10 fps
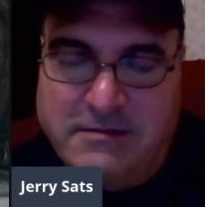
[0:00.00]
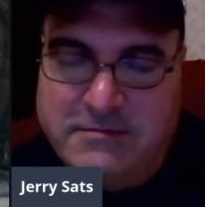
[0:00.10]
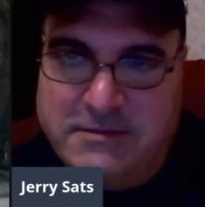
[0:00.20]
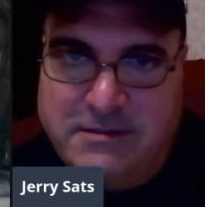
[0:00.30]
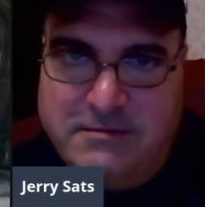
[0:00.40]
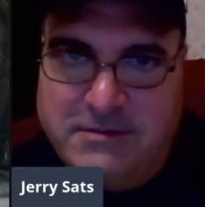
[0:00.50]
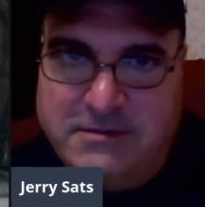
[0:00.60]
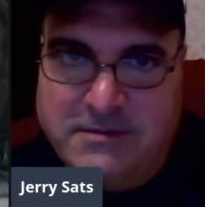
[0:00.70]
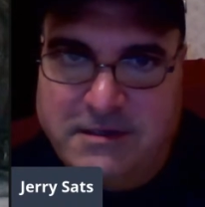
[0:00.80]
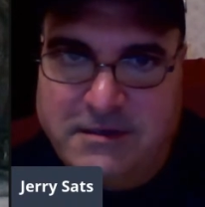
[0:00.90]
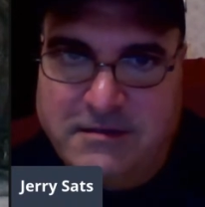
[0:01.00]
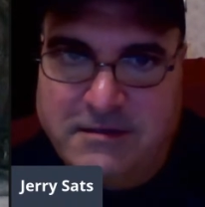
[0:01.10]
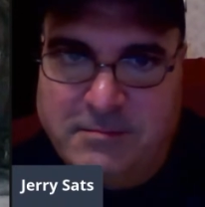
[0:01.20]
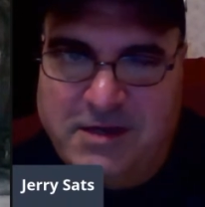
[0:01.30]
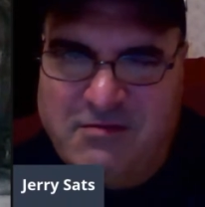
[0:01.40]
She was. I
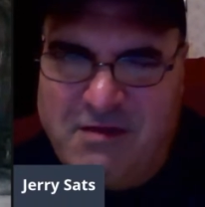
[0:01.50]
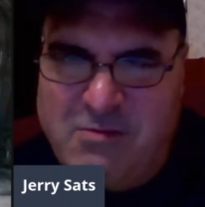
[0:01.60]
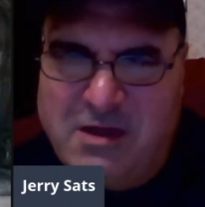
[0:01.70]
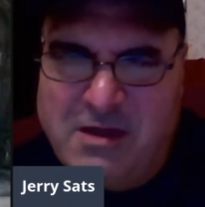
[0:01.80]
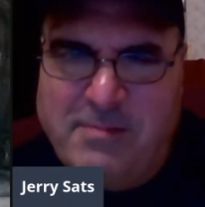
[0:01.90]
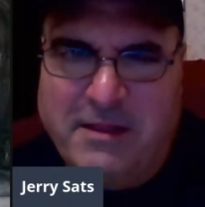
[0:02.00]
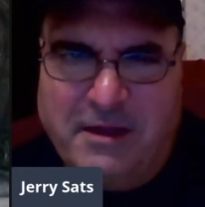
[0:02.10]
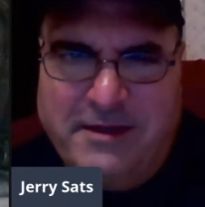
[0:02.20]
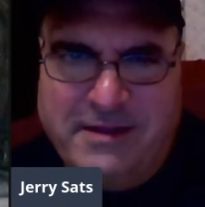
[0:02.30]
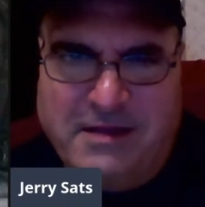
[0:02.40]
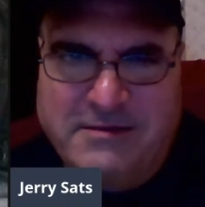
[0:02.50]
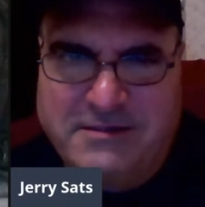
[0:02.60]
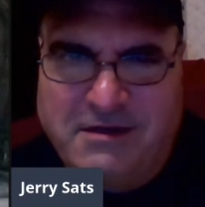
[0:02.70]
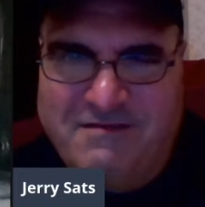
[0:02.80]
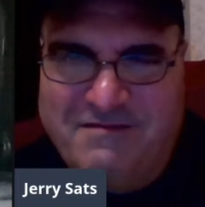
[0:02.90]
mean, growing up, I liked that
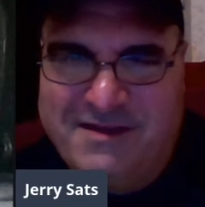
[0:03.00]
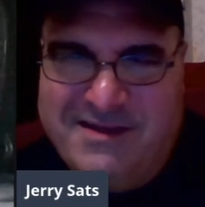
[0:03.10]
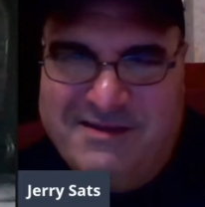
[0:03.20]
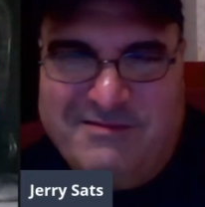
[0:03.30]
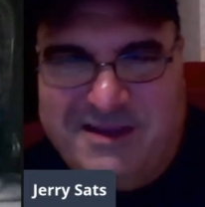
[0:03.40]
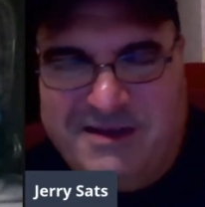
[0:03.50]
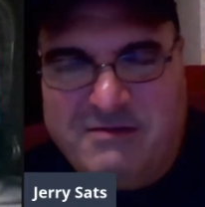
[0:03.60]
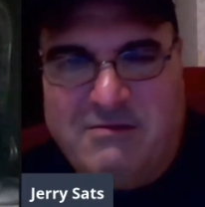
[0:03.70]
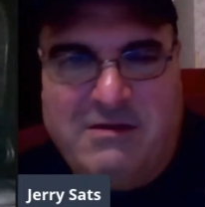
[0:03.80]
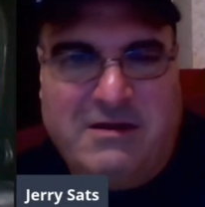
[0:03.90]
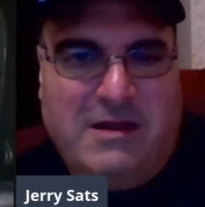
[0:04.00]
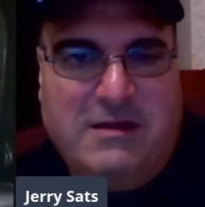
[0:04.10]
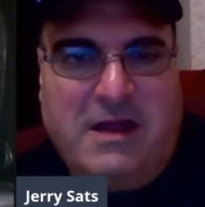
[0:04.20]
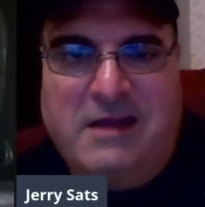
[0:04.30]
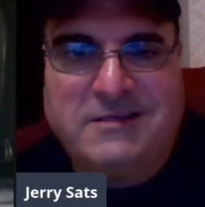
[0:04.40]
stuff. Later on,
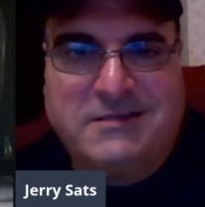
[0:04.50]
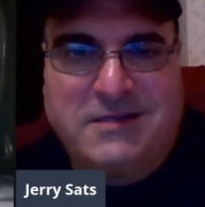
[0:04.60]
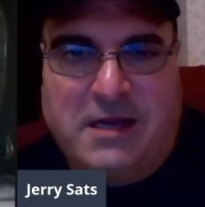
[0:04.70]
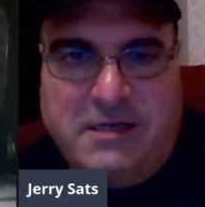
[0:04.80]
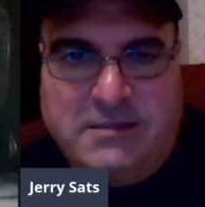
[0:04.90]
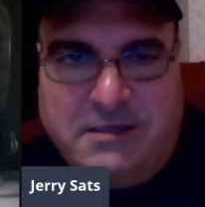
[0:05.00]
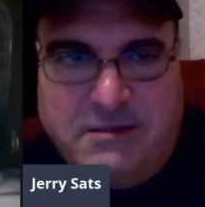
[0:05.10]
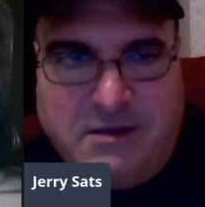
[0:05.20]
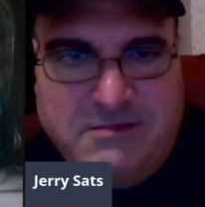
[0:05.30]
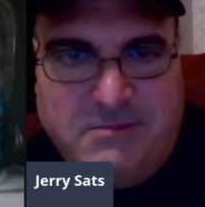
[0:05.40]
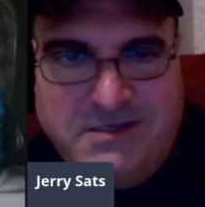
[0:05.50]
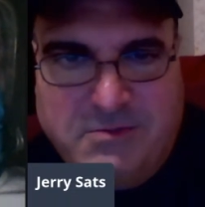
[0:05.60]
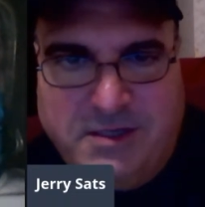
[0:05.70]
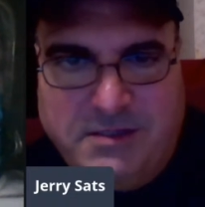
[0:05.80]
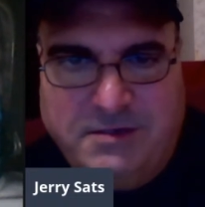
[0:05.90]
I guess I lost my
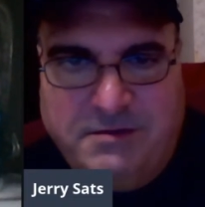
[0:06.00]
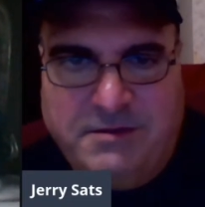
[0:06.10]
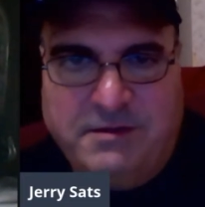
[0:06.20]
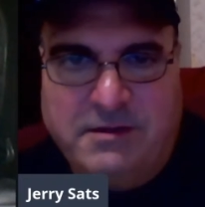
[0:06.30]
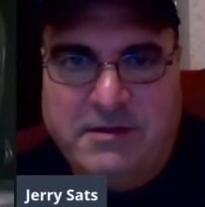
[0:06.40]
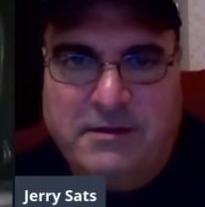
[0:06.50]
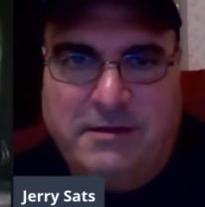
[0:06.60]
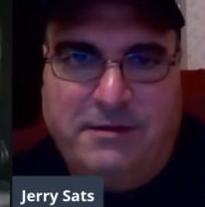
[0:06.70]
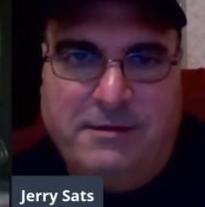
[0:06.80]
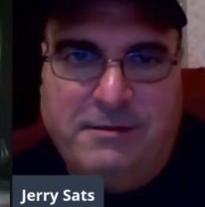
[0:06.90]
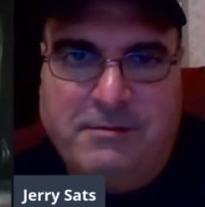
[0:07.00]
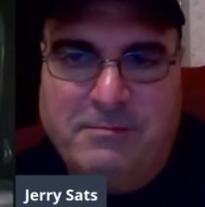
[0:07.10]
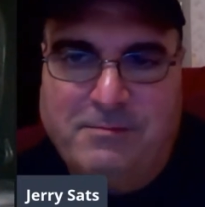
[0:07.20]
sweet tooth, you know.